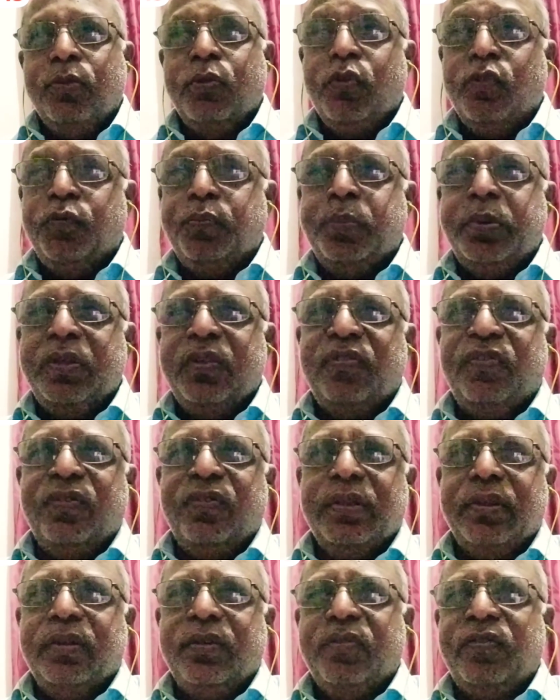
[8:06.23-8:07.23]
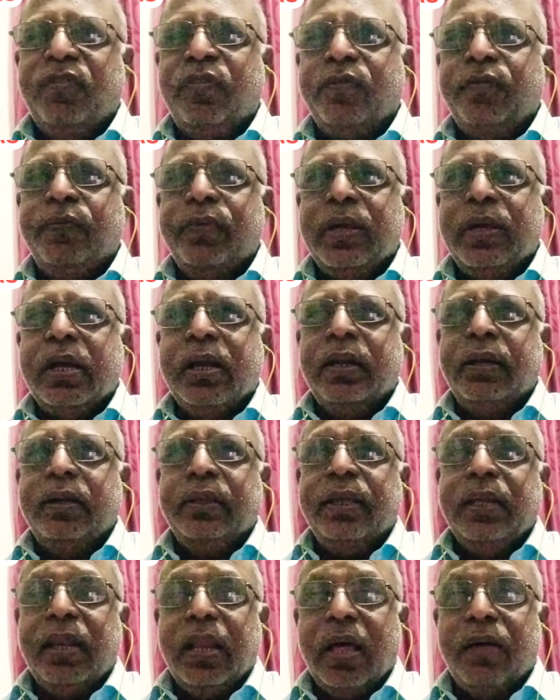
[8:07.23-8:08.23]
Those persons
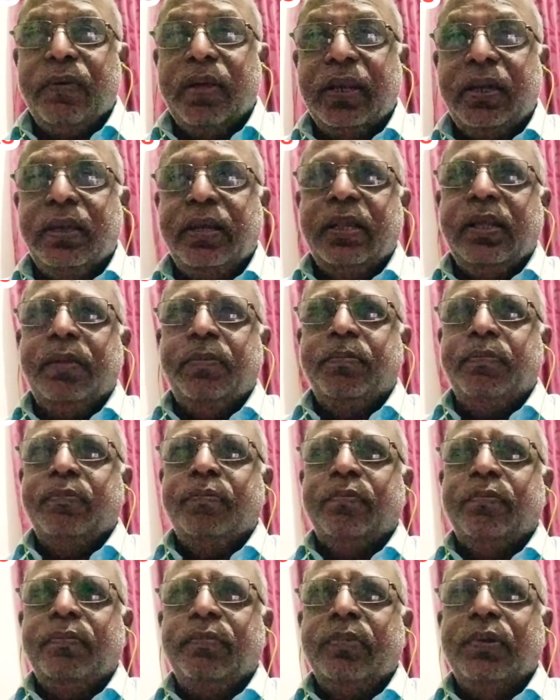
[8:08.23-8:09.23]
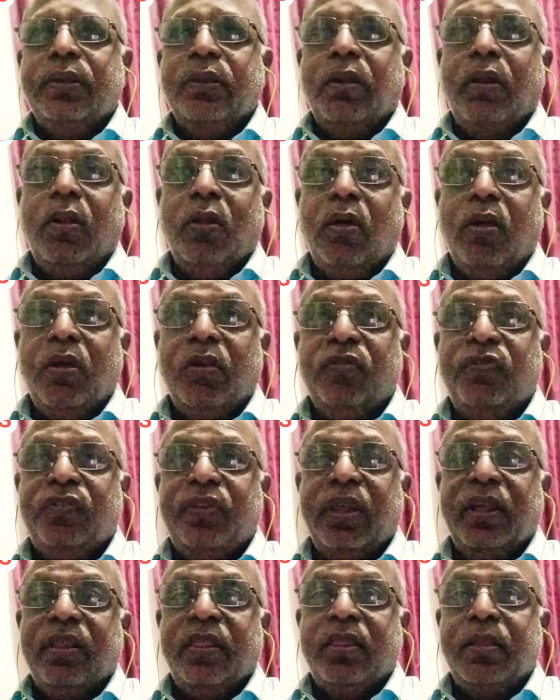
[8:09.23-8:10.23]
were in our team in the
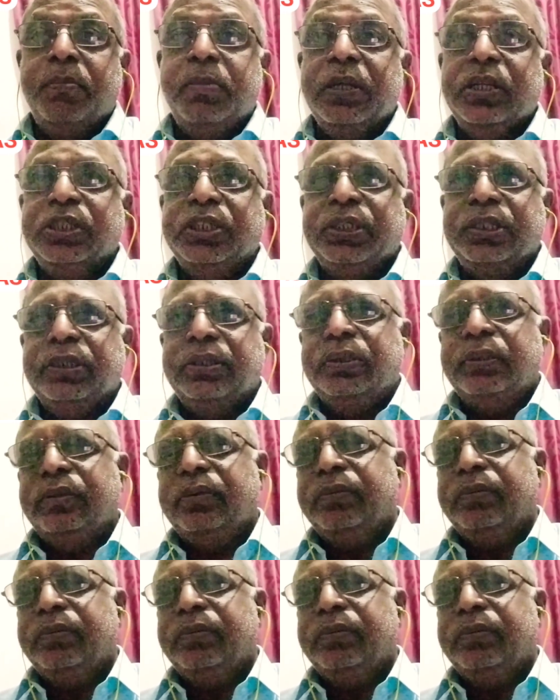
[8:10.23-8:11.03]
last expression.